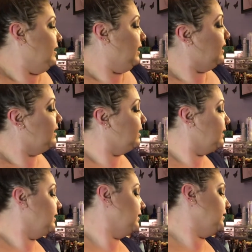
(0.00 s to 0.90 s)

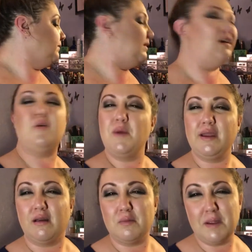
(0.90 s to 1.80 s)
Oh my
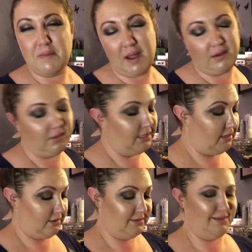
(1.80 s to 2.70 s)
god, my back really
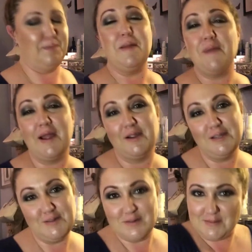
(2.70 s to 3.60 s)
hurts. My back
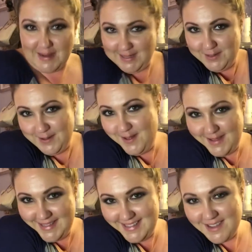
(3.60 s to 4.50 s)
hurts from like doing all
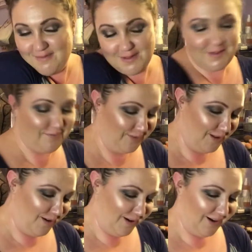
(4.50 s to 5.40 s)
that stuff on the
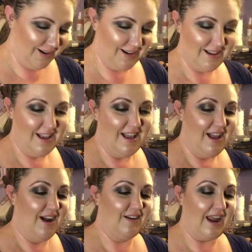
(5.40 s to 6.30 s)
floor.
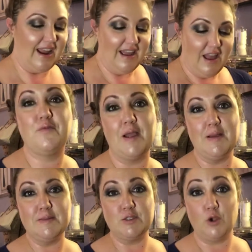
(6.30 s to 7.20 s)
Okay,
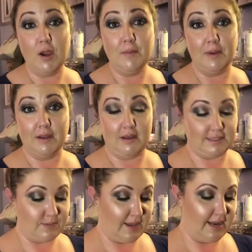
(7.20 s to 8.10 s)
from Storybook
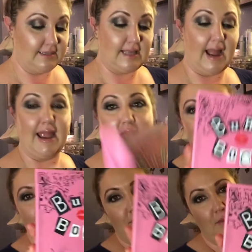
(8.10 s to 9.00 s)
Cosmetics, I
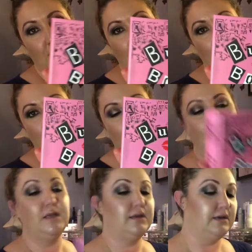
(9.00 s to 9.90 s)
have the Burn
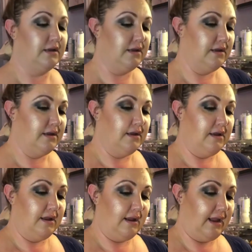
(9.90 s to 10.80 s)
Book,
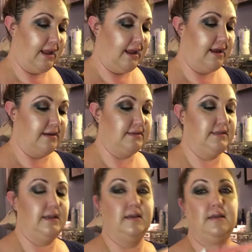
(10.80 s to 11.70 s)
and